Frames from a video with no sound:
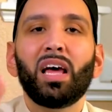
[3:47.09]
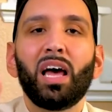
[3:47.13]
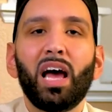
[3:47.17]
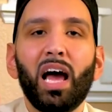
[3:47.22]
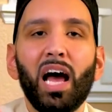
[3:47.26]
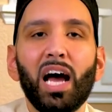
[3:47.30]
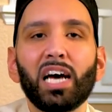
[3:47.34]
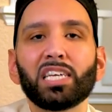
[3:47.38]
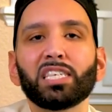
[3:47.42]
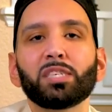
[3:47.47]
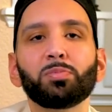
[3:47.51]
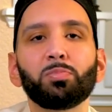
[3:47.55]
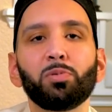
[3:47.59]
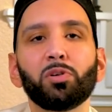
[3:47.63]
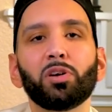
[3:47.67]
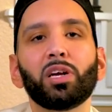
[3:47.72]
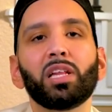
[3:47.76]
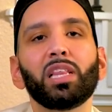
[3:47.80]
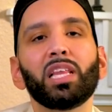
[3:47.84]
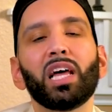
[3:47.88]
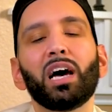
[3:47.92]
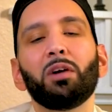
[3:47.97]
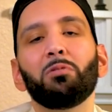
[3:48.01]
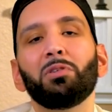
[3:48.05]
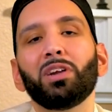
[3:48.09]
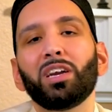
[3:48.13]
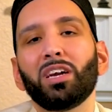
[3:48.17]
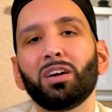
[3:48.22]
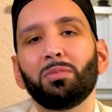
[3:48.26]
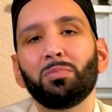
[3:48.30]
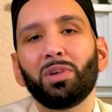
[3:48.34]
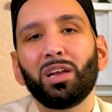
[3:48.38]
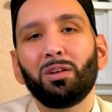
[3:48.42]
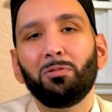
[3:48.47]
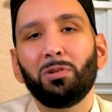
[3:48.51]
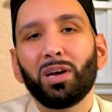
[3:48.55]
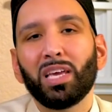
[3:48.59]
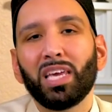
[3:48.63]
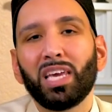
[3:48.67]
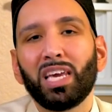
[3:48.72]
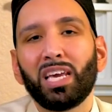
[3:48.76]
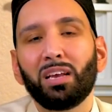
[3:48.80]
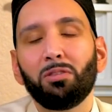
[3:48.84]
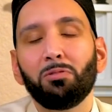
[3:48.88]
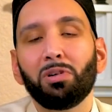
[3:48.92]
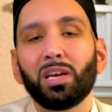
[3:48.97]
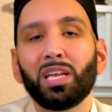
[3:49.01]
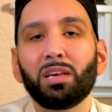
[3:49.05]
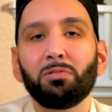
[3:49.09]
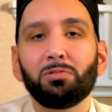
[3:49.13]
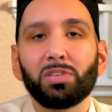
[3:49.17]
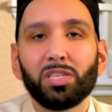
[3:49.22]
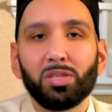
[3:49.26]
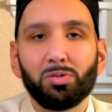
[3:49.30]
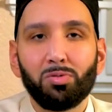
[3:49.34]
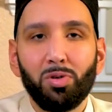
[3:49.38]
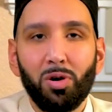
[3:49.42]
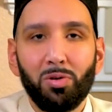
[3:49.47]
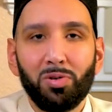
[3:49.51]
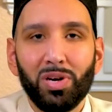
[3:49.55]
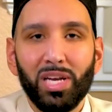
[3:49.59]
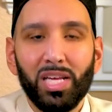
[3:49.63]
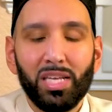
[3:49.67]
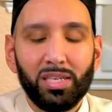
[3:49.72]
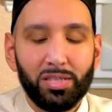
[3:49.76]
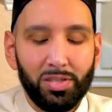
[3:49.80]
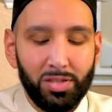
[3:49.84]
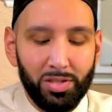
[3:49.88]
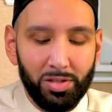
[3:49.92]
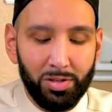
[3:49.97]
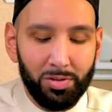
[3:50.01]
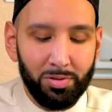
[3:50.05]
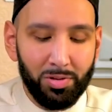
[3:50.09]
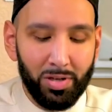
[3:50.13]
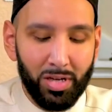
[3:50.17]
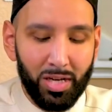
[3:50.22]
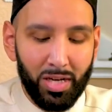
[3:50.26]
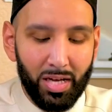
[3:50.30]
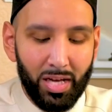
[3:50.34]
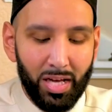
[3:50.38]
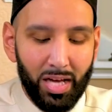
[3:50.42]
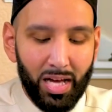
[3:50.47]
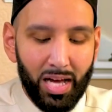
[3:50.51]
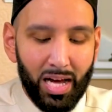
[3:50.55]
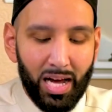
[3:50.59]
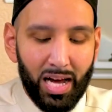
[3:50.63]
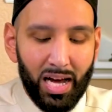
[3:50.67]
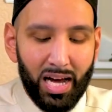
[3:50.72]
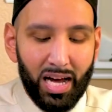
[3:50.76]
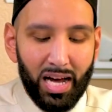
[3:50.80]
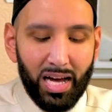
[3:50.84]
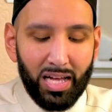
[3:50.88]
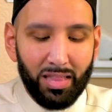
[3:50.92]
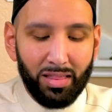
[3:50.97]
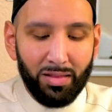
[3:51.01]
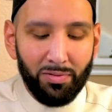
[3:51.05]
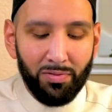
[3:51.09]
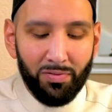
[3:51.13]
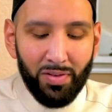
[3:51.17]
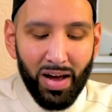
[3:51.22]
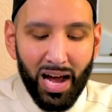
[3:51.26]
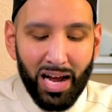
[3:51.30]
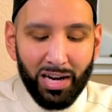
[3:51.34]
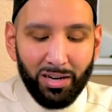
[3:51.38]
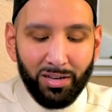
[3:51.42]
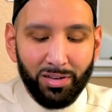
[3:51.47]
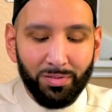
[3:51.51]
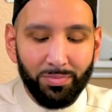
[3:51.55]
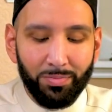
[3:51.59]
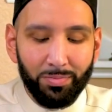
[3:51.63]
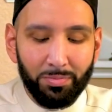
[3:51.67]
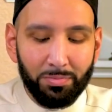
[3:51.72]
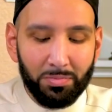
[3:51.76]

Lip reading: Hasbunallah wa ni'mal wakil, when he was thrown into the fire.